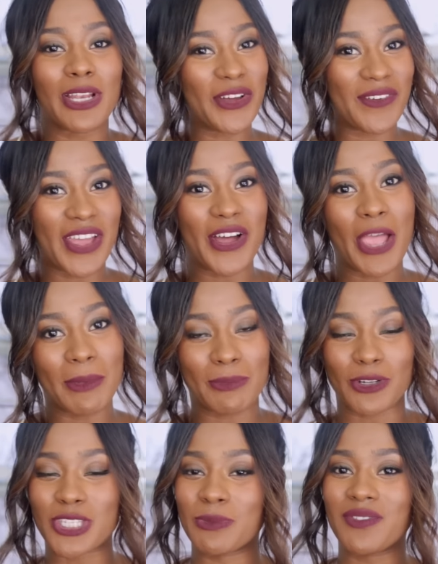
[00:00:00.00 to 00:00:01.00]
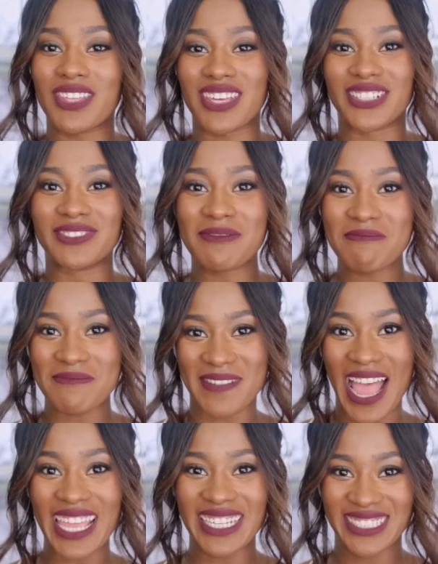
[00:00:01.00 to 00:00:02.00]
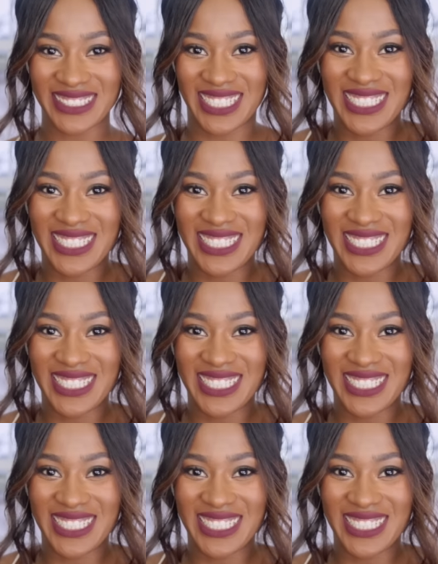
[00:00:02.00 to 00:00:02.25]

Y lo veo en mi próximo video. Bye.